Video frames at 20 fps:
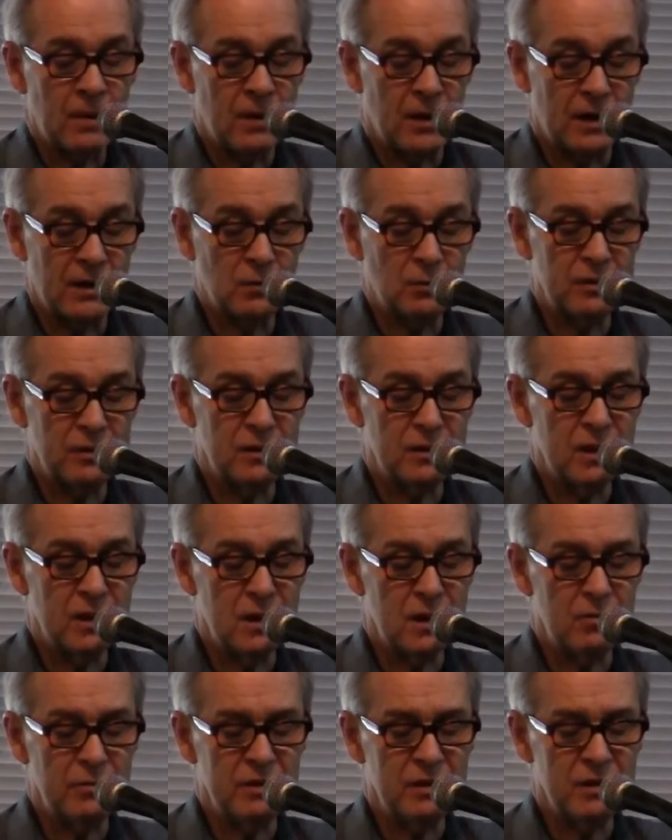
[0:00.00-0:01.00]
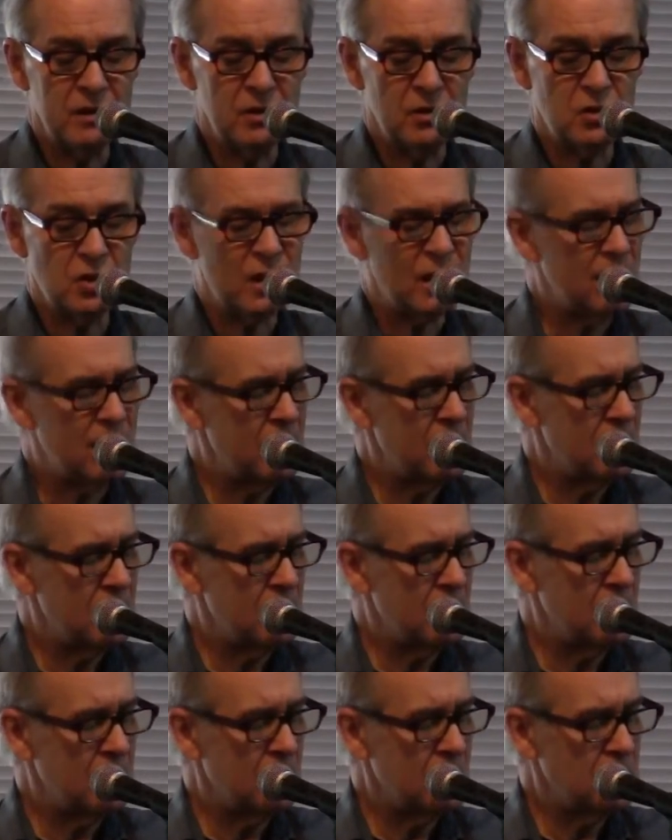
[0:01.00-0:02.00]
And when they reach
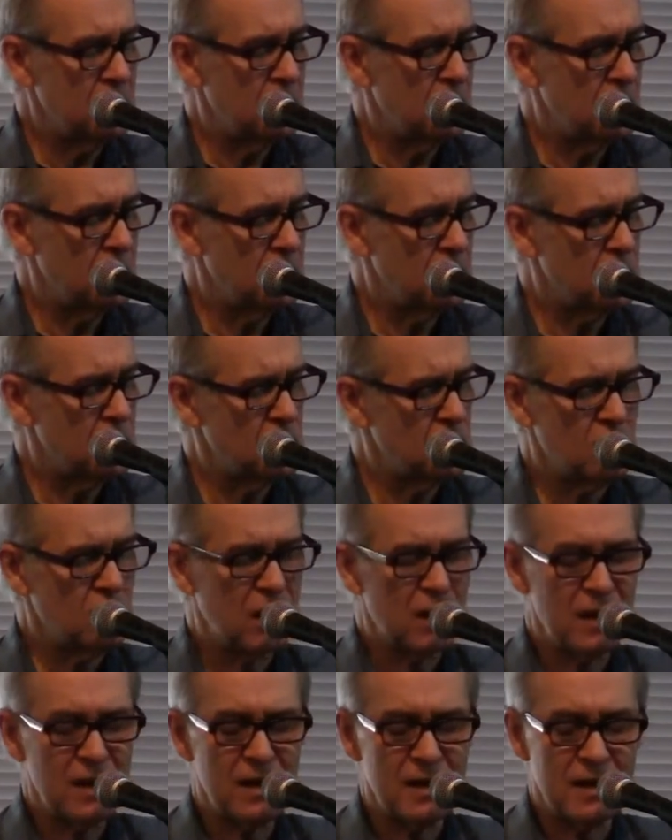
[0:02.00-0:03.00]
out and touch the sky,